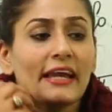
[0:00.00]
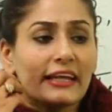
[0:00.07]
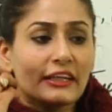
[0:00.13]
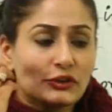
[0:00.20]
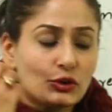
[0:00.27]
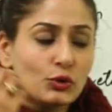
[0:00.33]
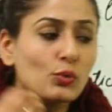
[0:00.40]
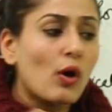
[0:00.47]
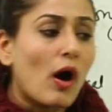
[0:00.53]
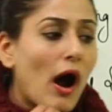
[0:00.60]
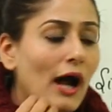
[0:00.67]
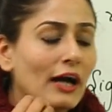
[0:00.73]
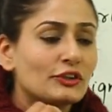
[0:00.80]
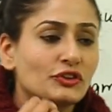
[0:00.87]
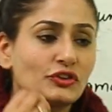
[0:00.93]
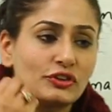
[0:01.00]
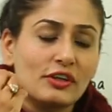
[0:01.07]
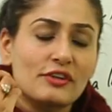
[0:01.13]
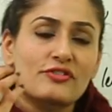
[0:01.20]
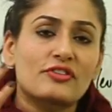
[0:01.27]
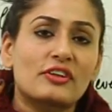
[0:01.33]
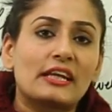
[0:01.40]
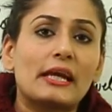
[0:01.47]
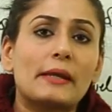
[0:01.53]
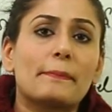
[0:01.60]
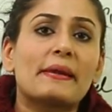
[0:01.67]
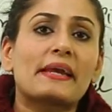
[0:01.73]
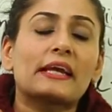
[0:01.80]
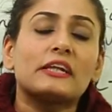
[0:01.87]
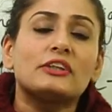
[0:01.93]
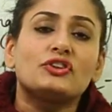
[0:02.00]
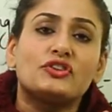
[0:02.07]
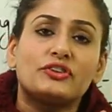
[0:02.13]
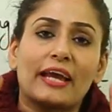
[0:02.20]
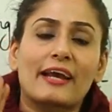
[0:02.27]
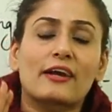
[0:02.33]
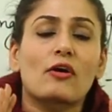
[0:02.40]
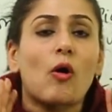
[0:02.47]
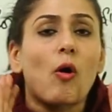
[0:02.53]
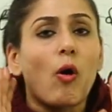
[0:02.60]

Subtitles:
you are just keeping in check